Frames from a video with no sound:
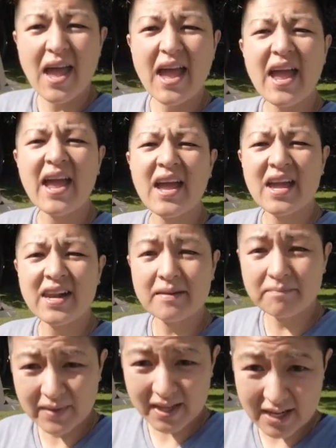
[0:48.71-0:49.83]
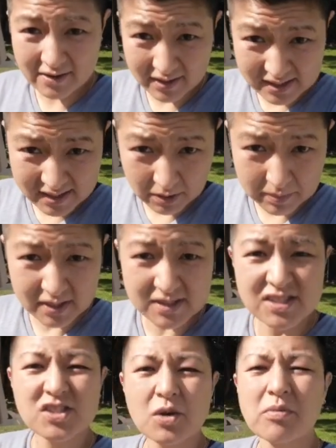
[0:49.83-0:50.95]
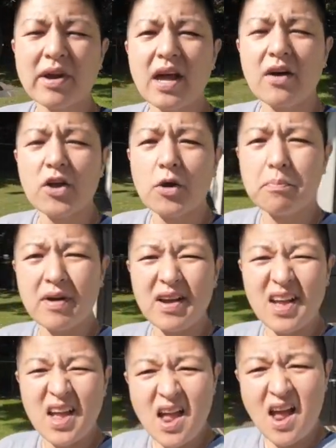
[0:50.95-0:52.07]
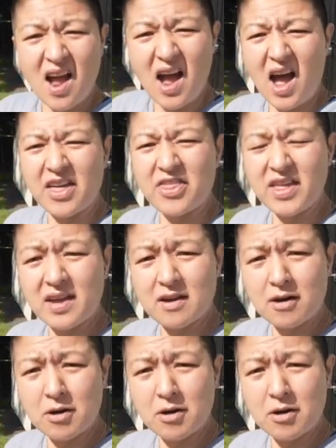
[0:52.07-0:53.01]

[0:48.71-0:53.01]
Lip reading: and I can't really tell because it's so bright out here, but I think